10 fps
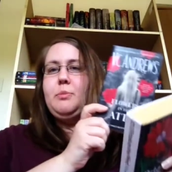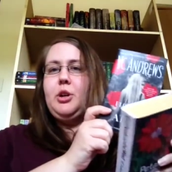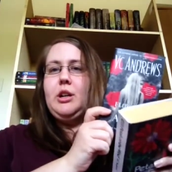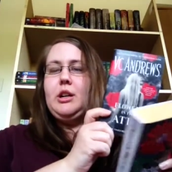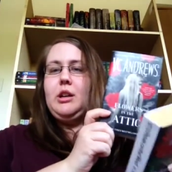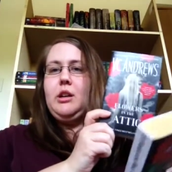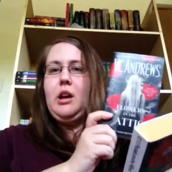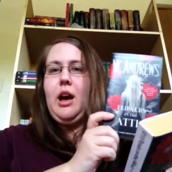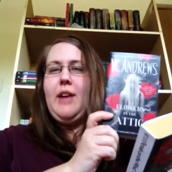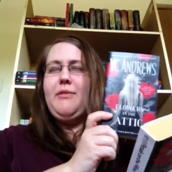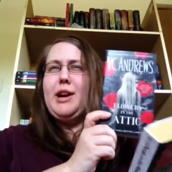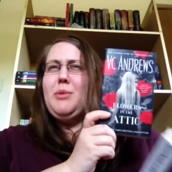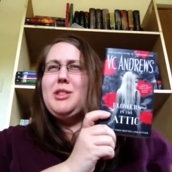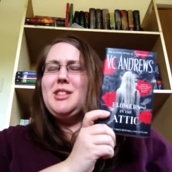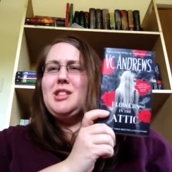book. I forgot
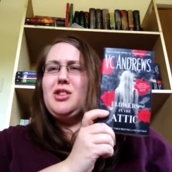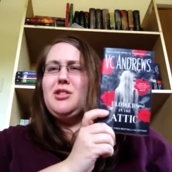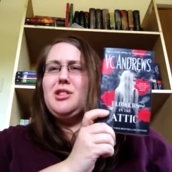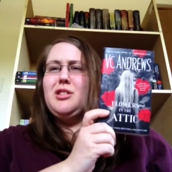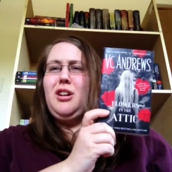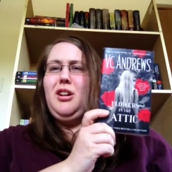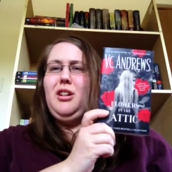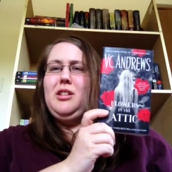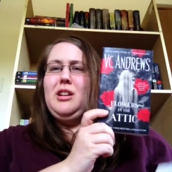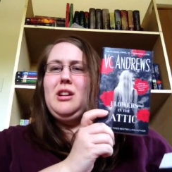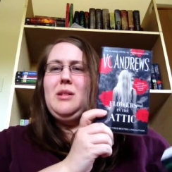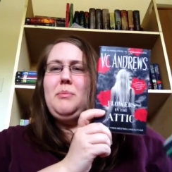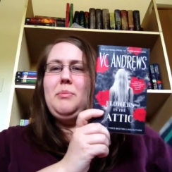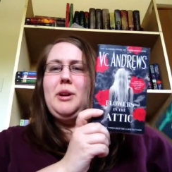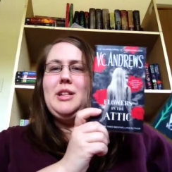what the series is called,
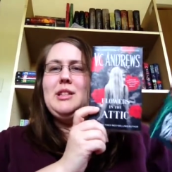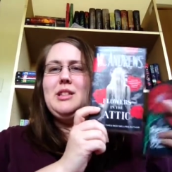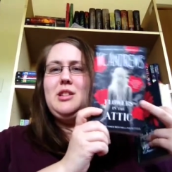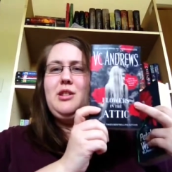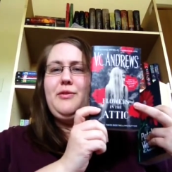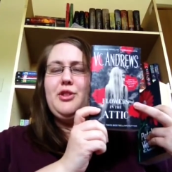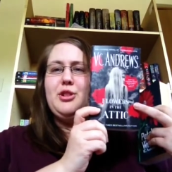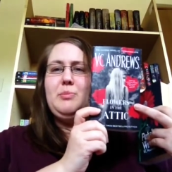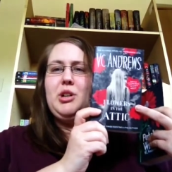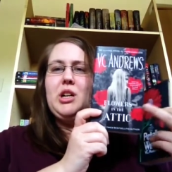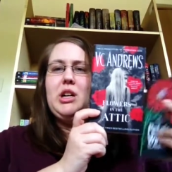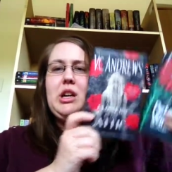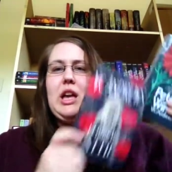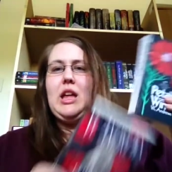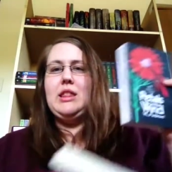but this is the first book
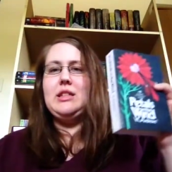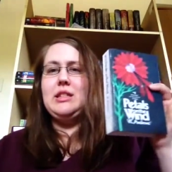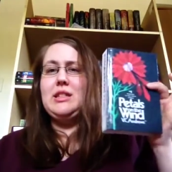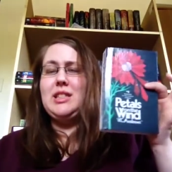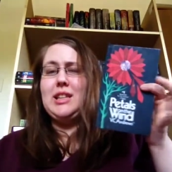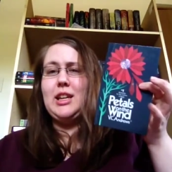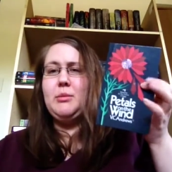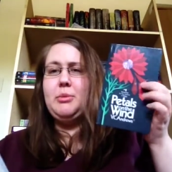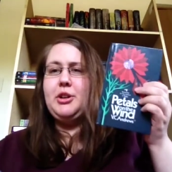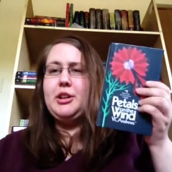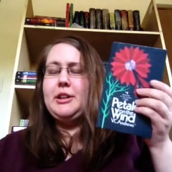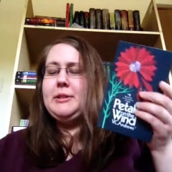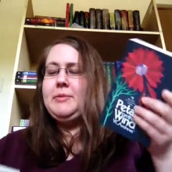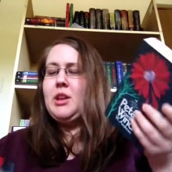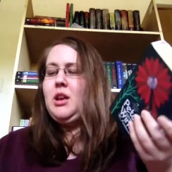and this is the second book.
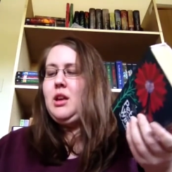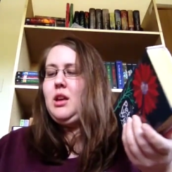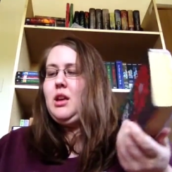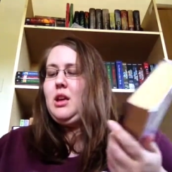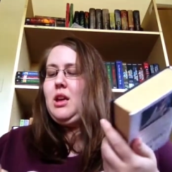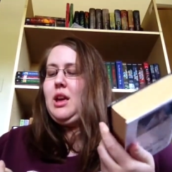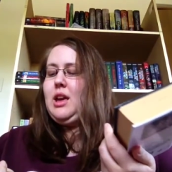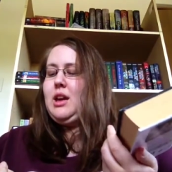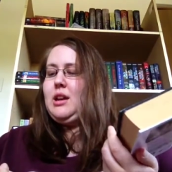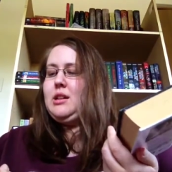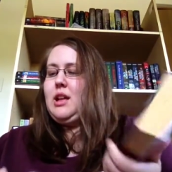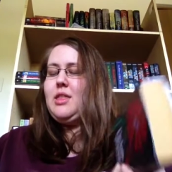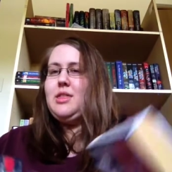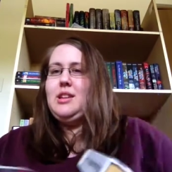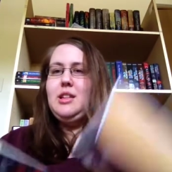And
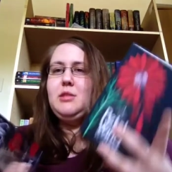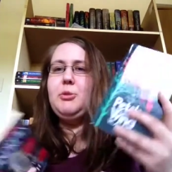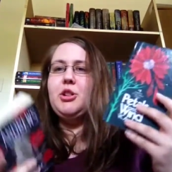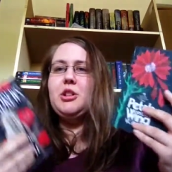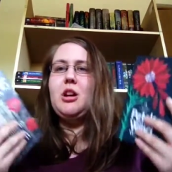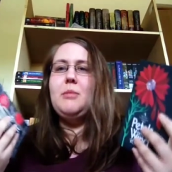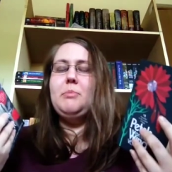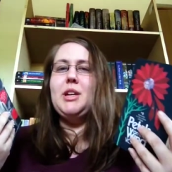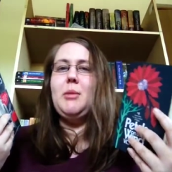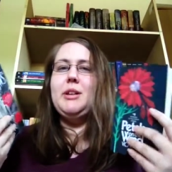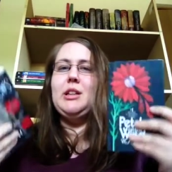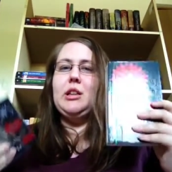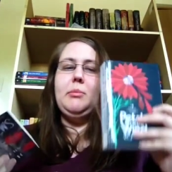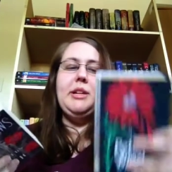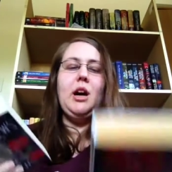these books are becoming a
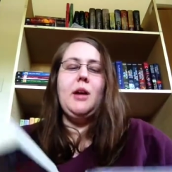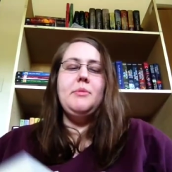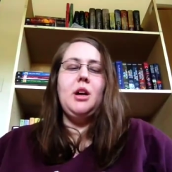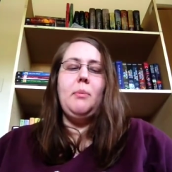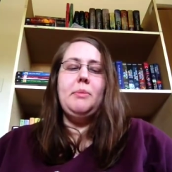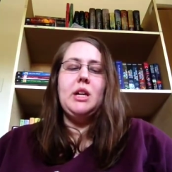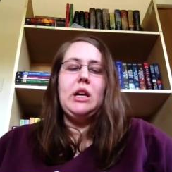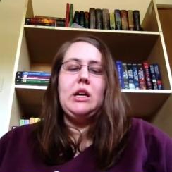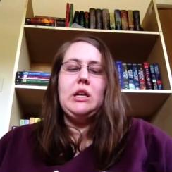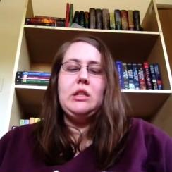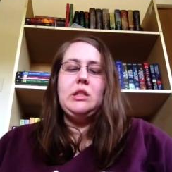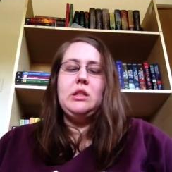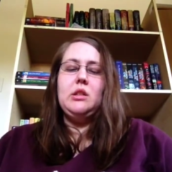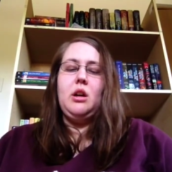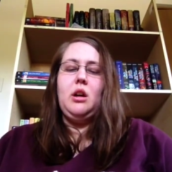little bit hyped up
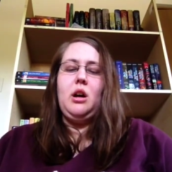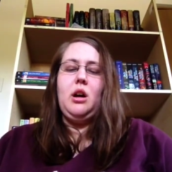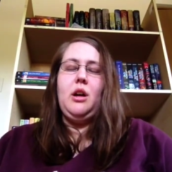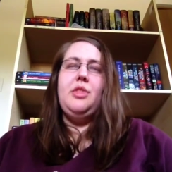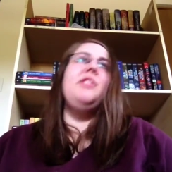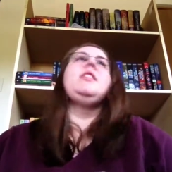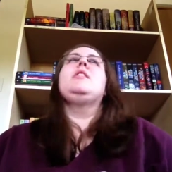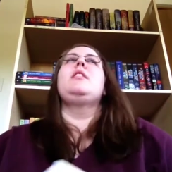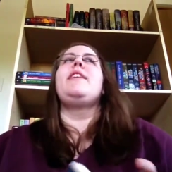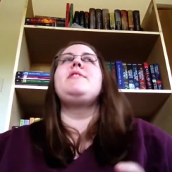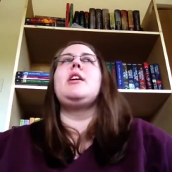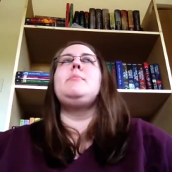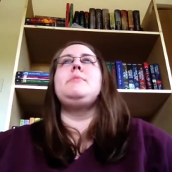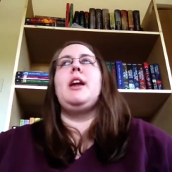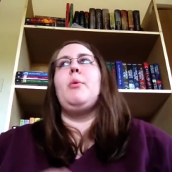because the
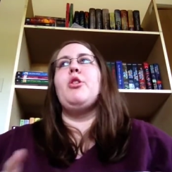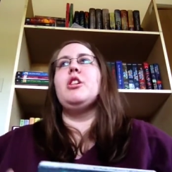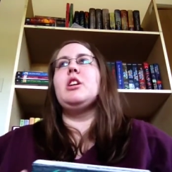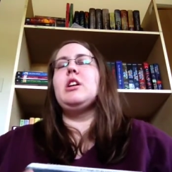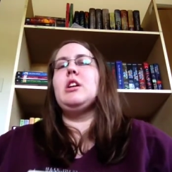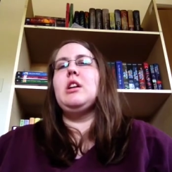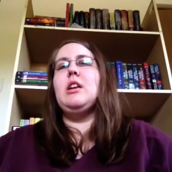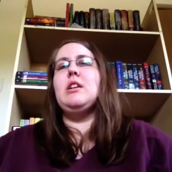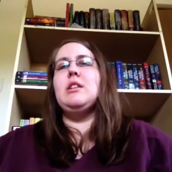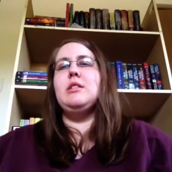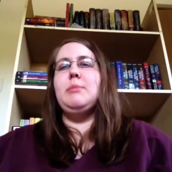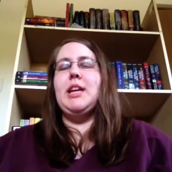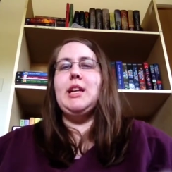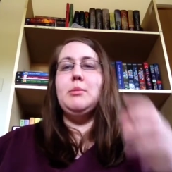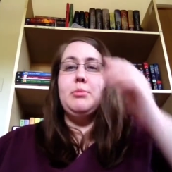Lifetime Network is
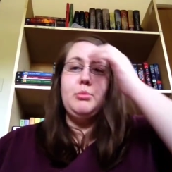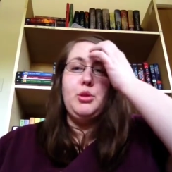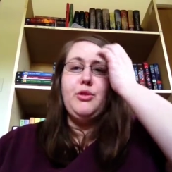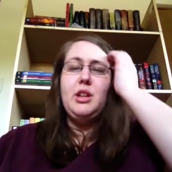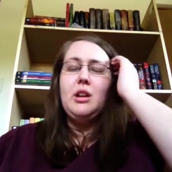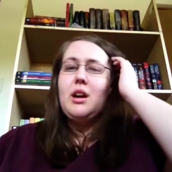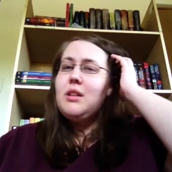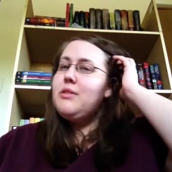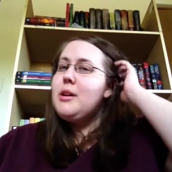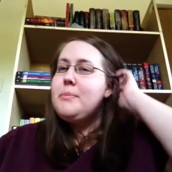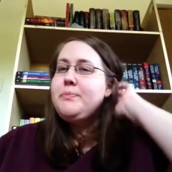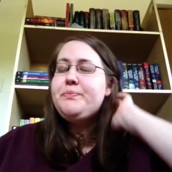making a movie out of them.